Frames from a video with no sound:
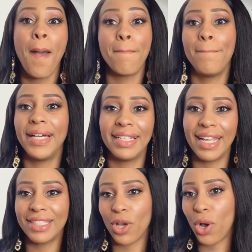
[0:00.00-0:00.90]
but
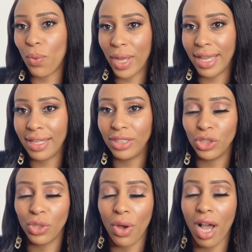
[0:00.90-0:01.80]
as always, you
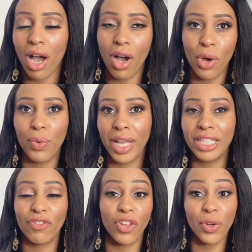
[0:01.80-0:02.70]
know, I always
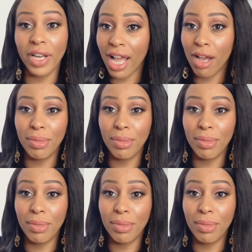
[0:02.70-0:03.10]
figure it out